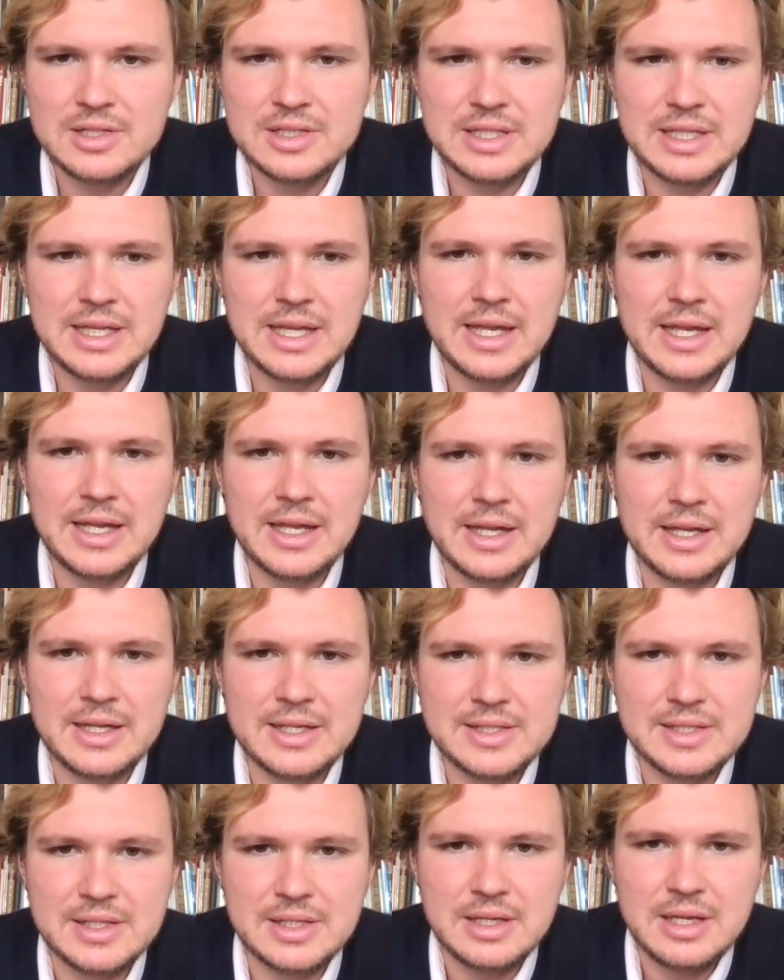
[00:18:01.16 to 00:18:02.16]
year
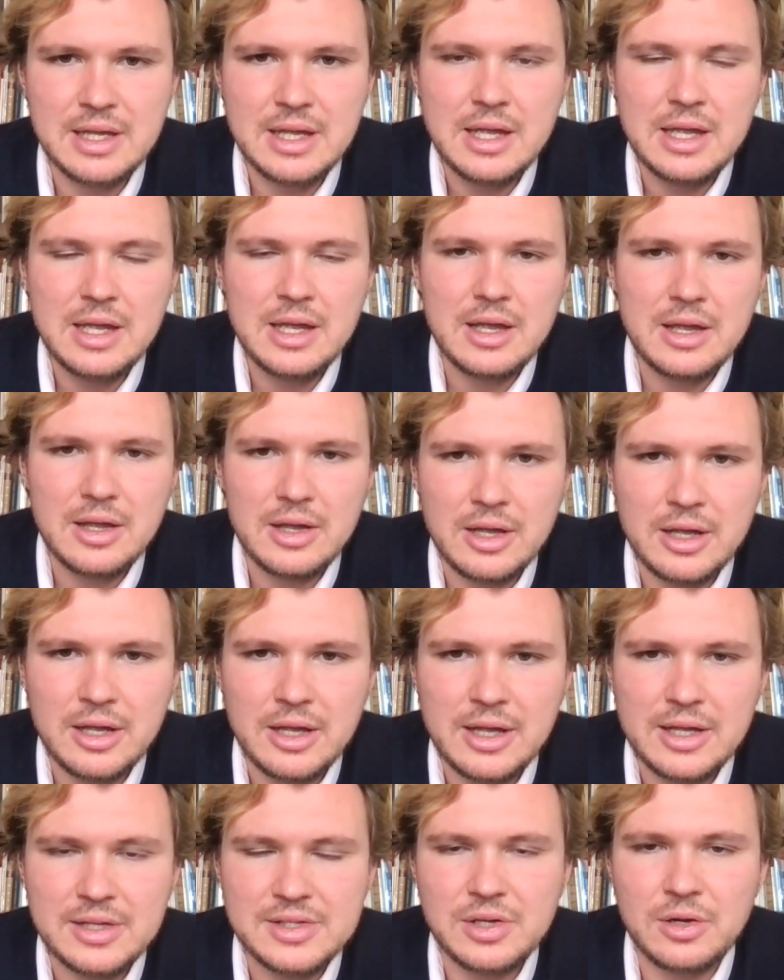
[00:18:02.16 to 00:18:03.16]
has
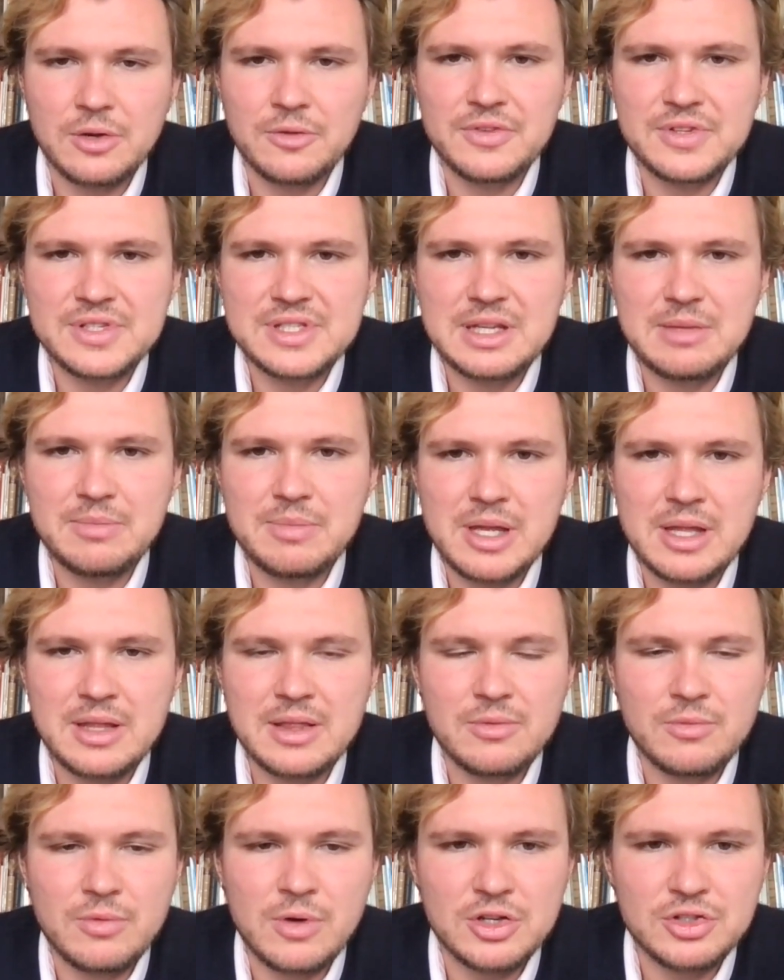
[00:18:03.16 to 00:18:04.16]
obviously
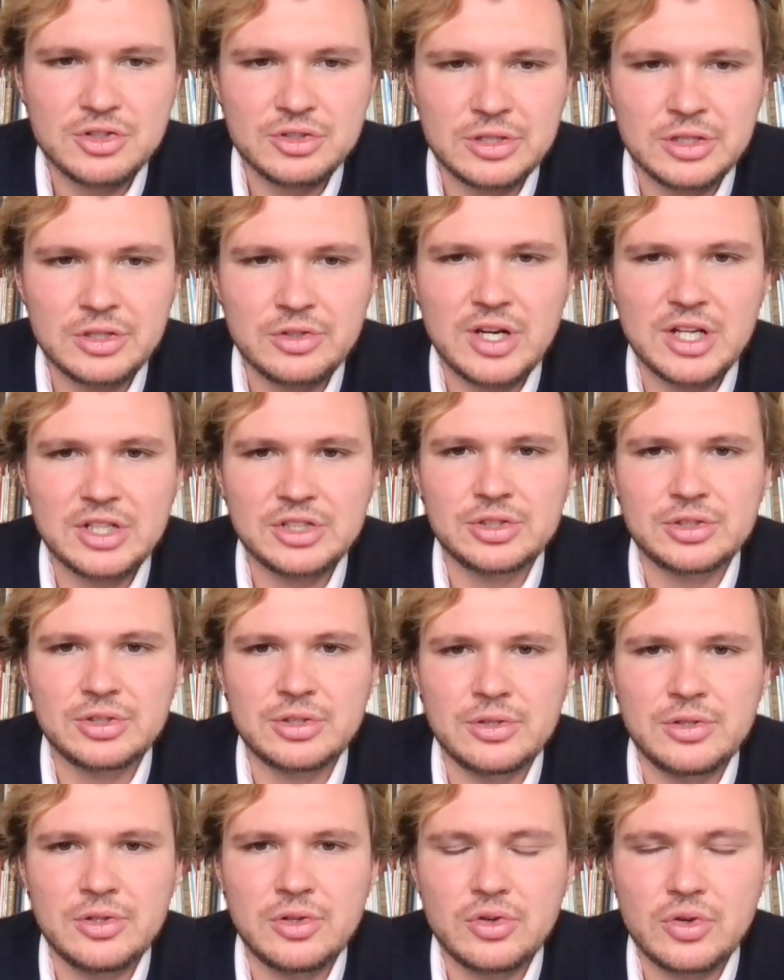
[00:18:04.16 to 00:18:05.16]
been Russian aggression
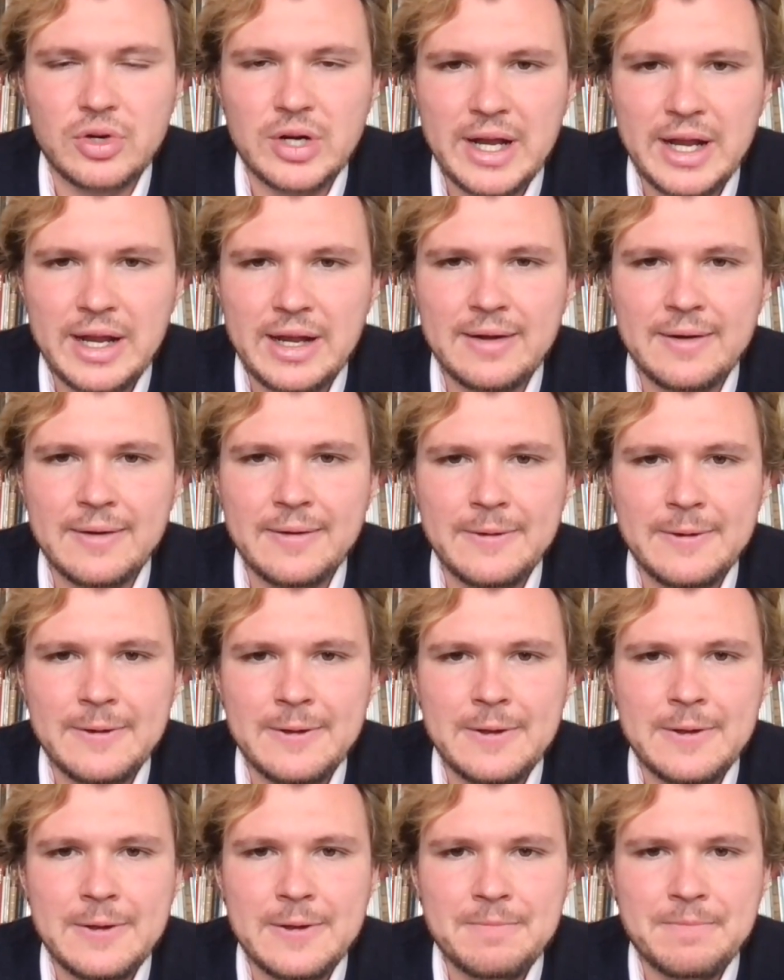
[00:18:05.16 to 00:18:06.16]
on Ukraine.
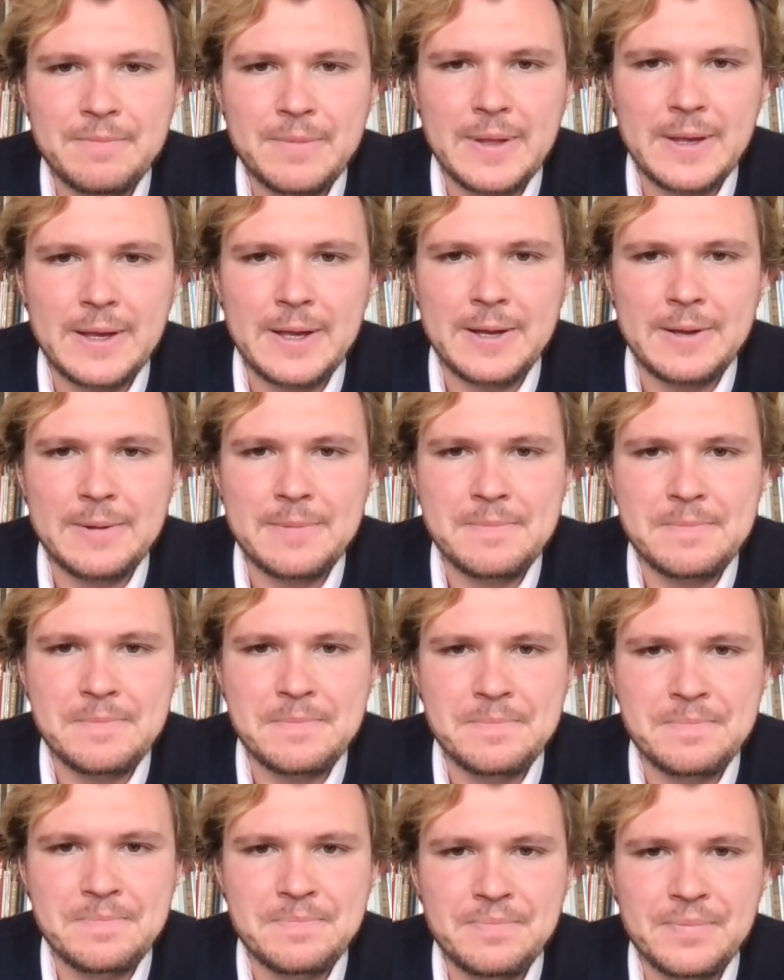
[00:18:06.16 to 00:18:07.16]

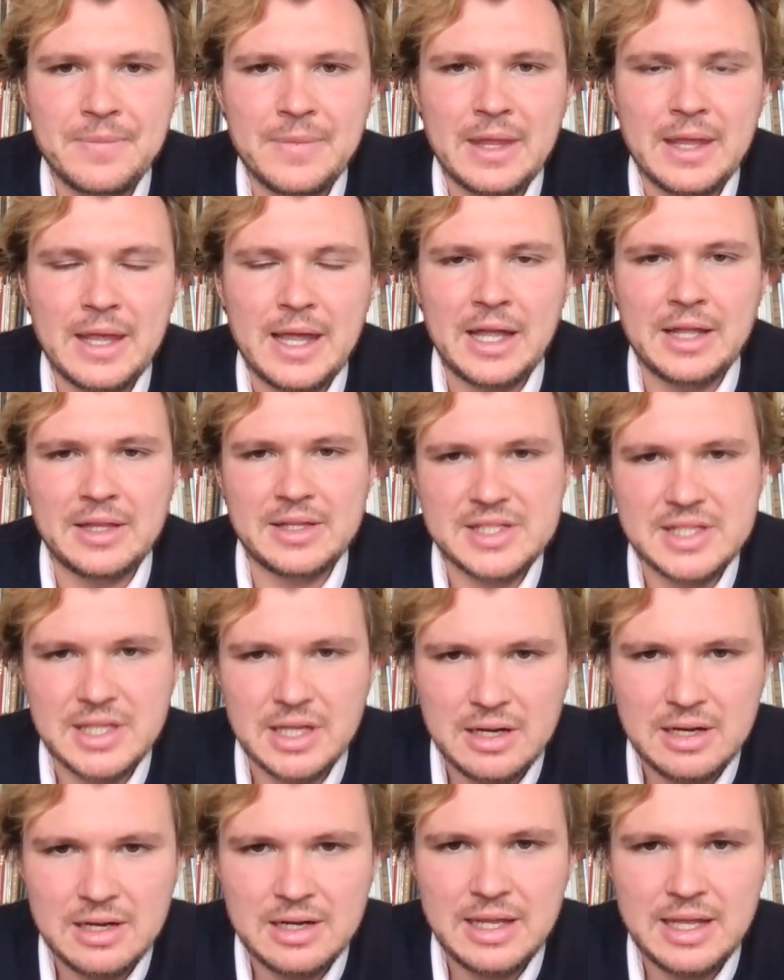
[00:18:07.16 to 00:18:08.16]
And
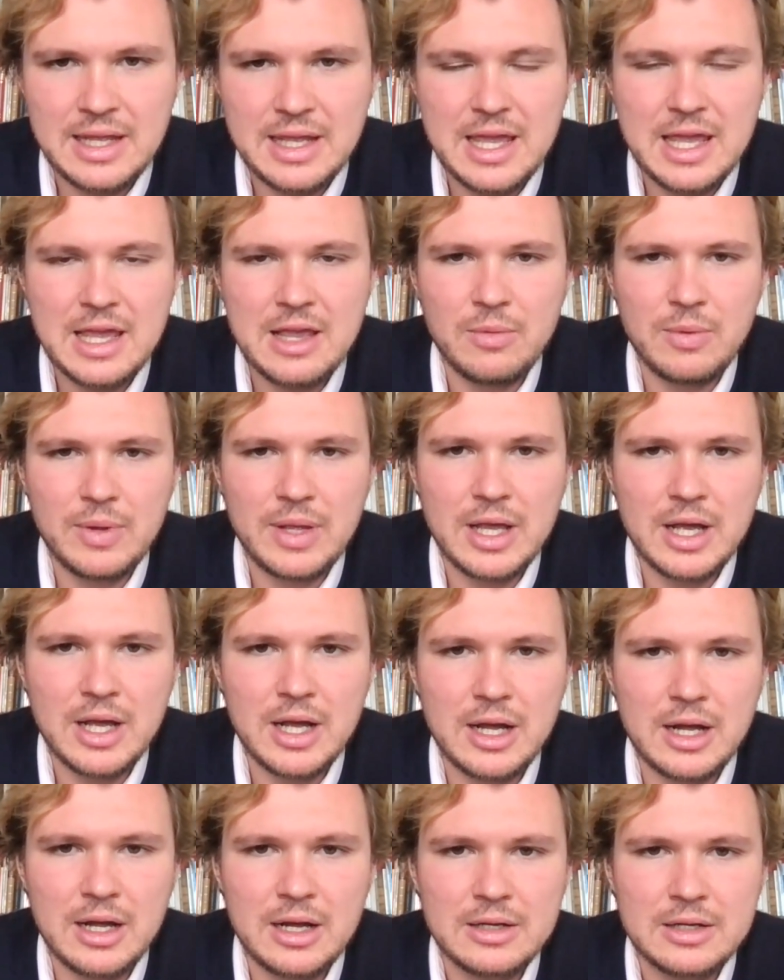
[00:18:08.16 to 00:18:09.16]
suddenly here we
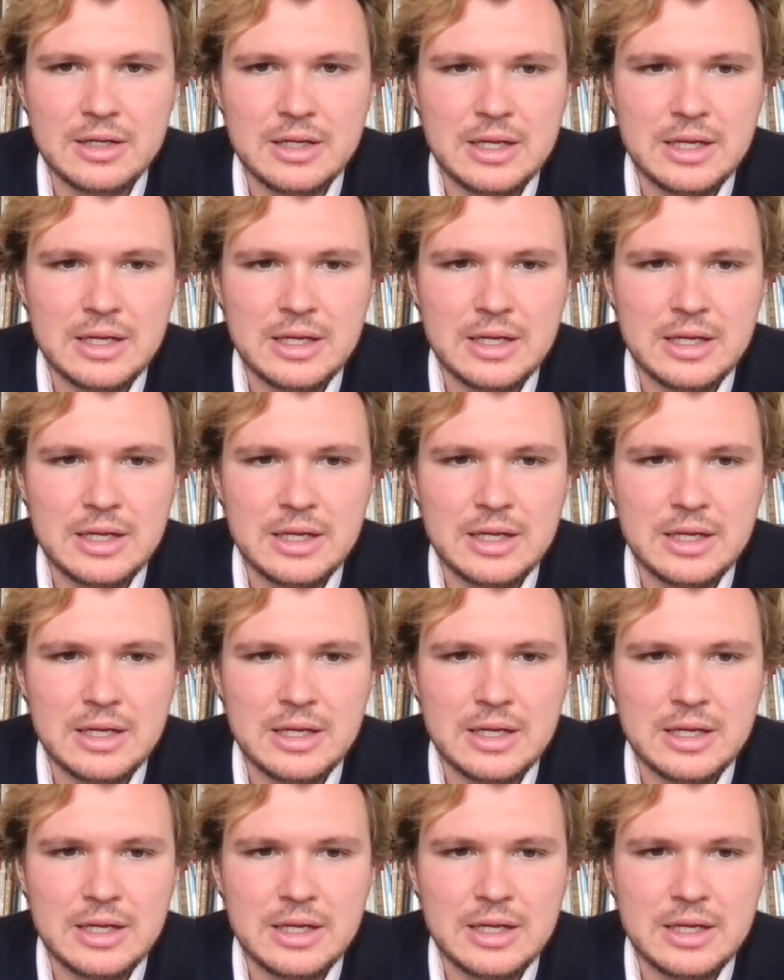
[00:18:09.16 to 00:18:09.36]
are.